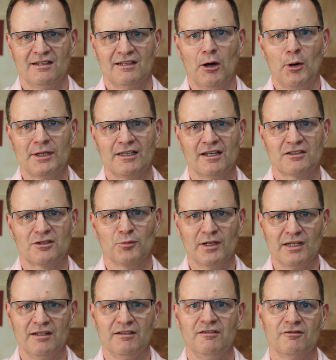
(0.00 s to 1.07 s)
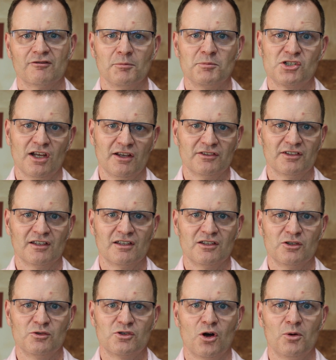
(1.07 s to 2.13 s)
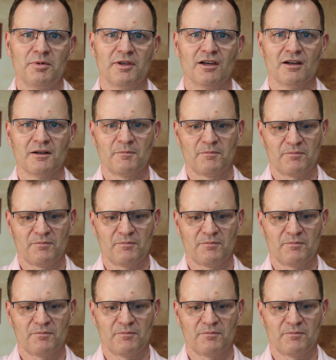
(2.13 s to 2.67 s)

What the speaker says: Now I'd like to read from Chasing Utopia.